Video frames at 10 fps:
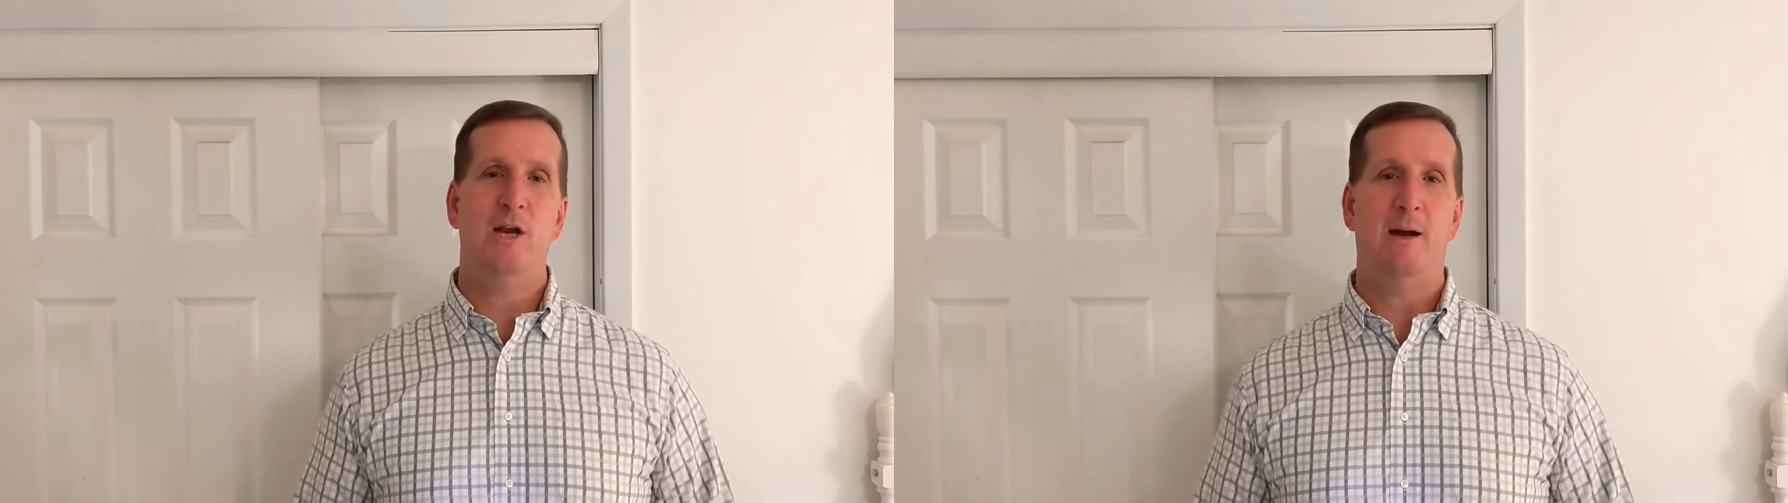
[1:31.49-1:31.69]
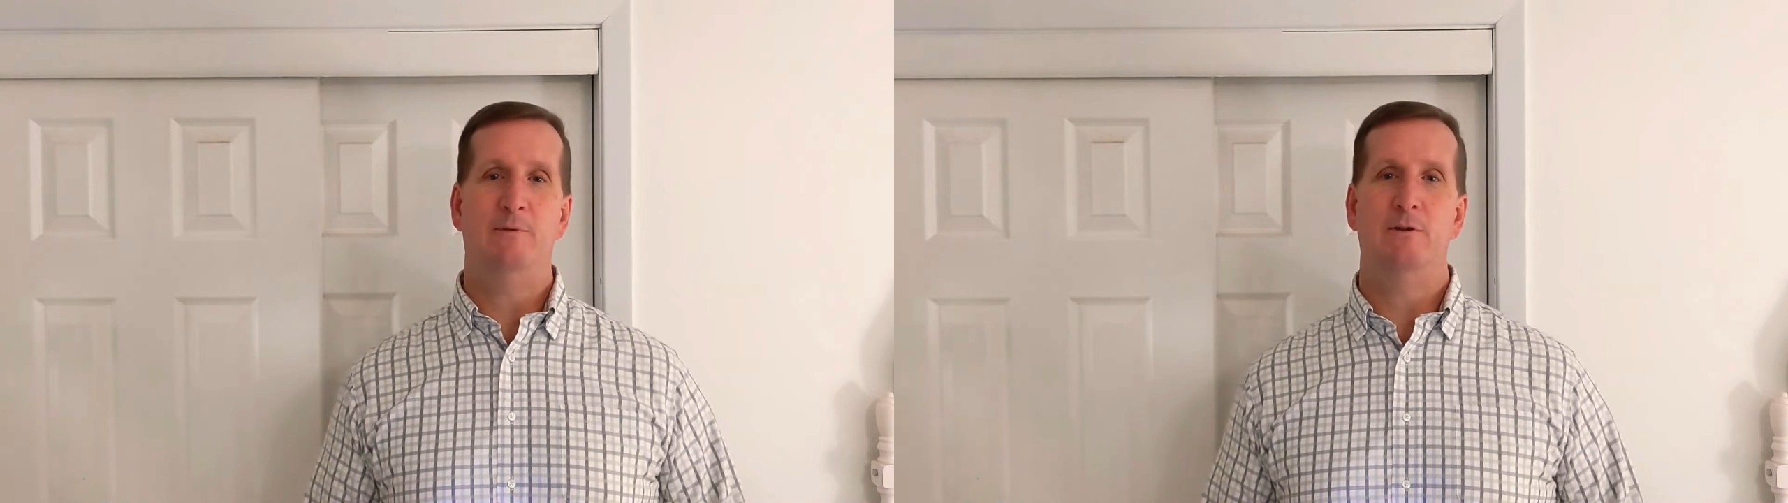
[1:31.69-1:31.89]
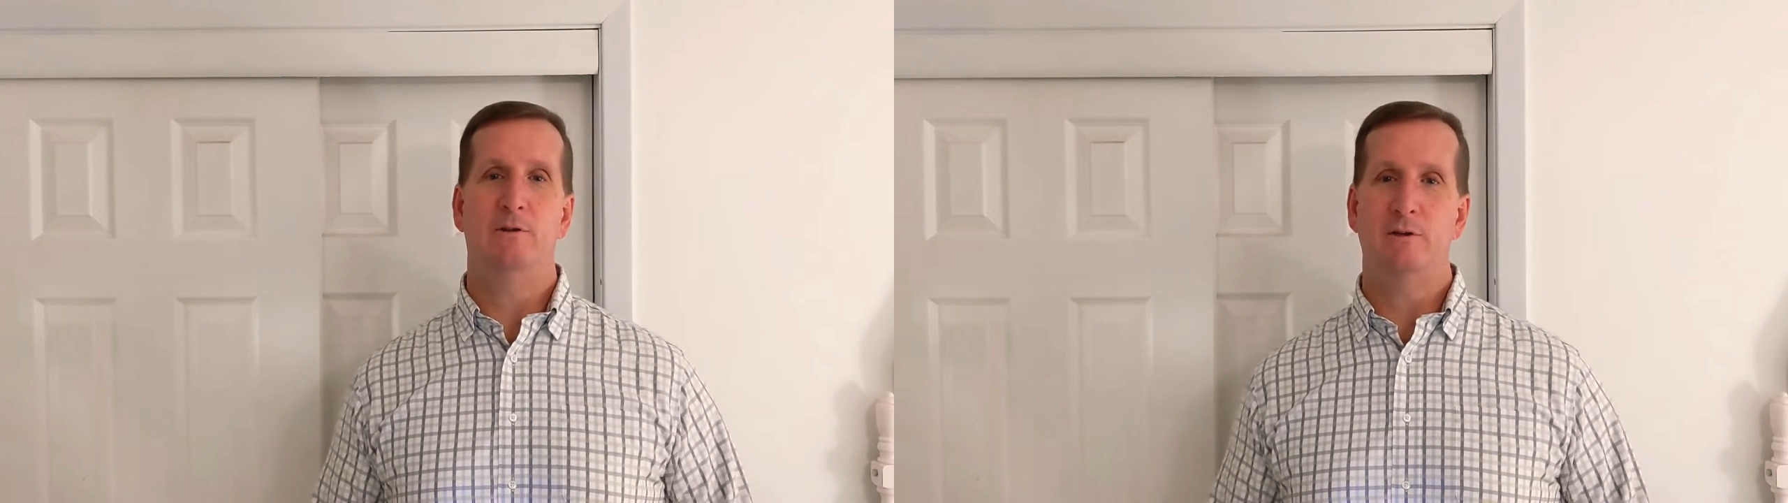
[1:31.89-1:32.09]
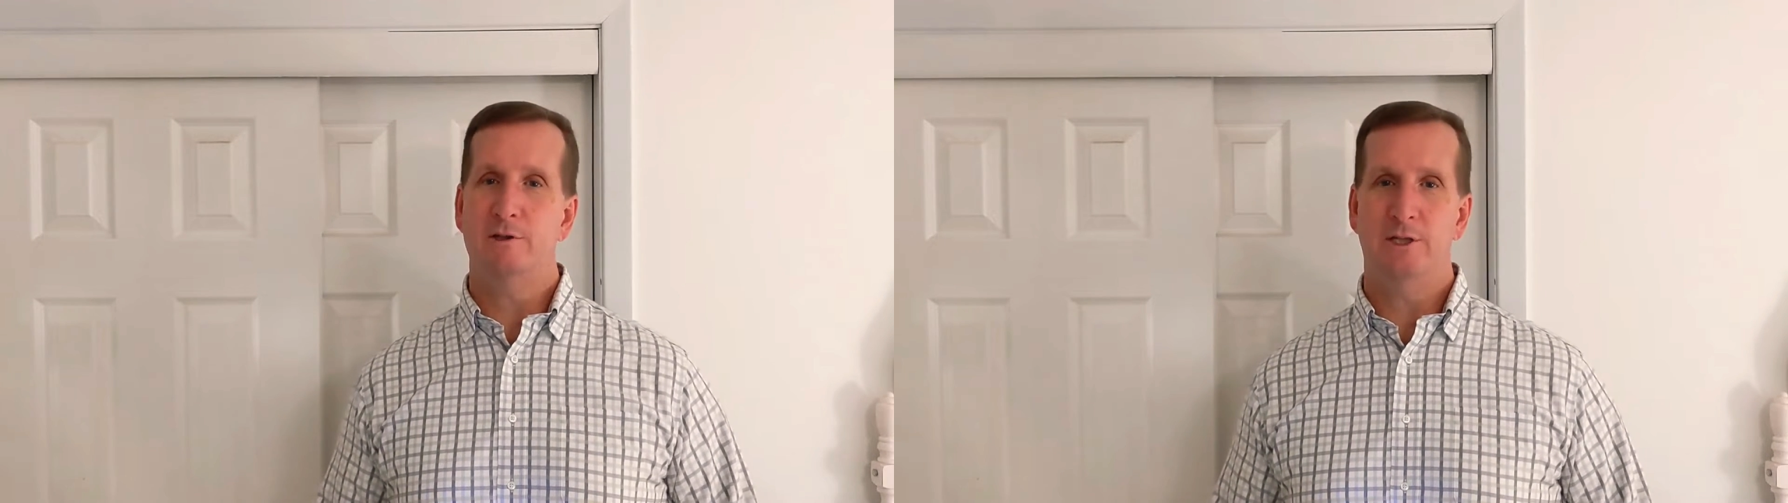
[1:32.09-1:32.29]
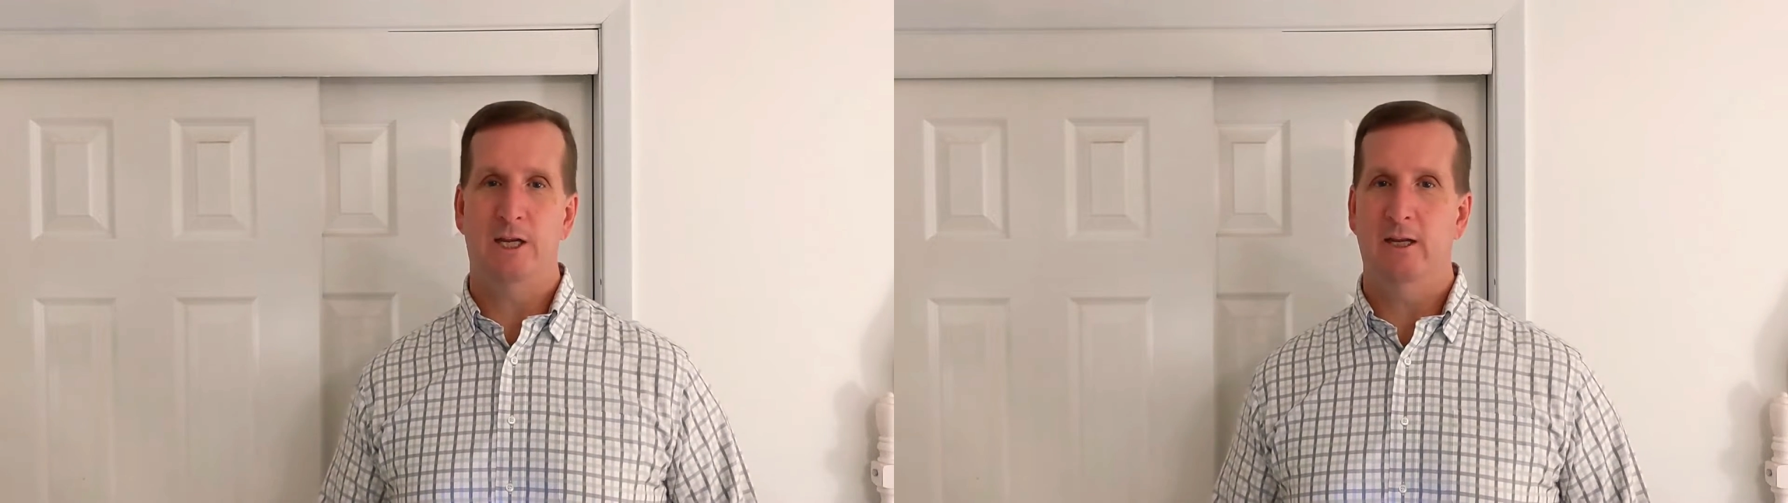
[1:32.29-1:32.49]
chapter
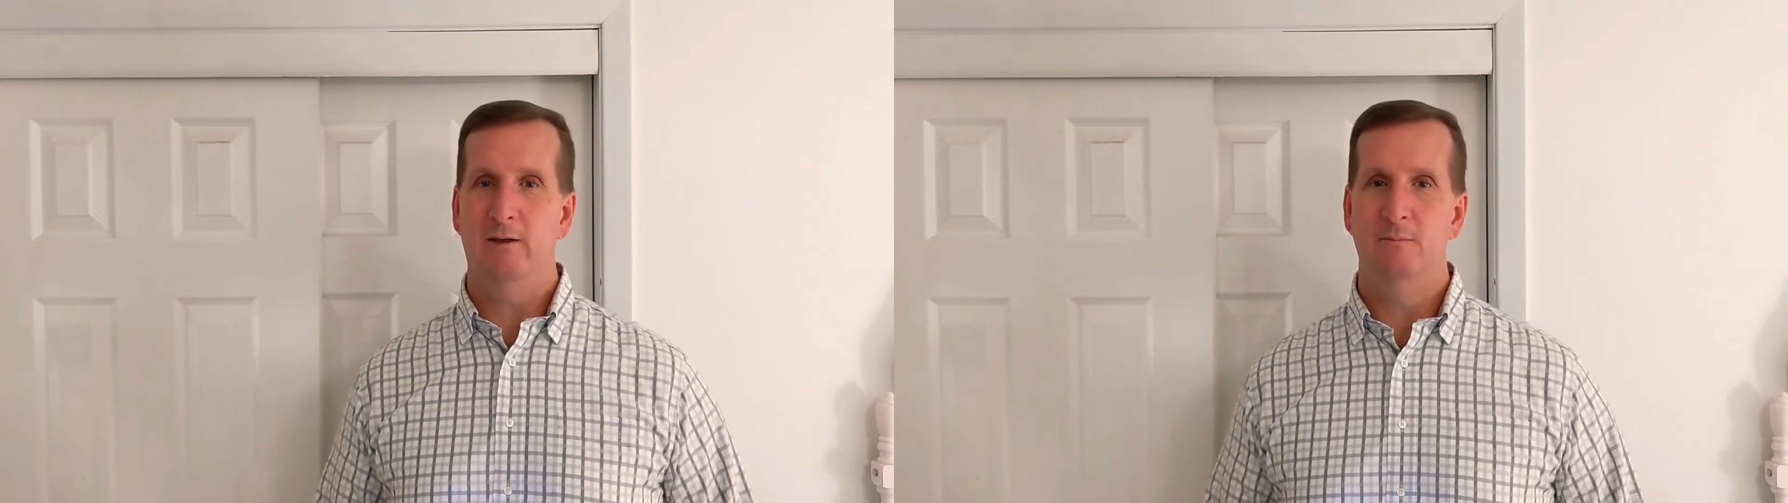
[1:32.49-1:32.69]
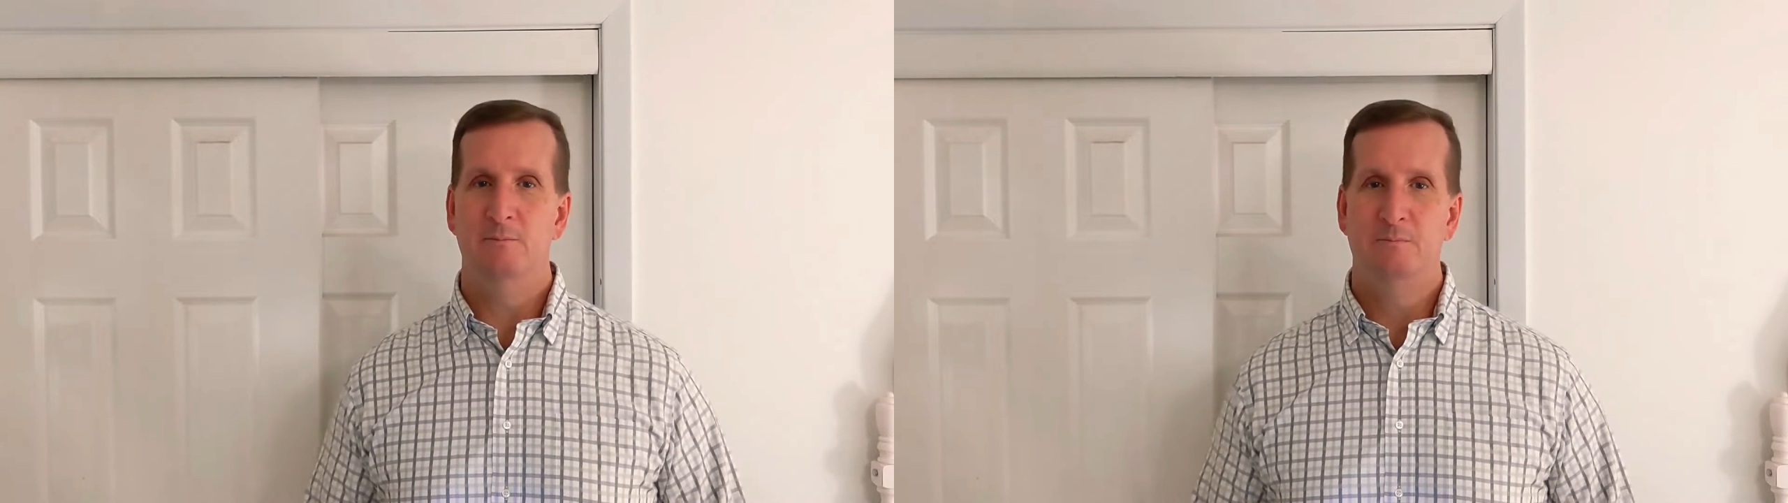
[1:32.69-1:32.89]
13.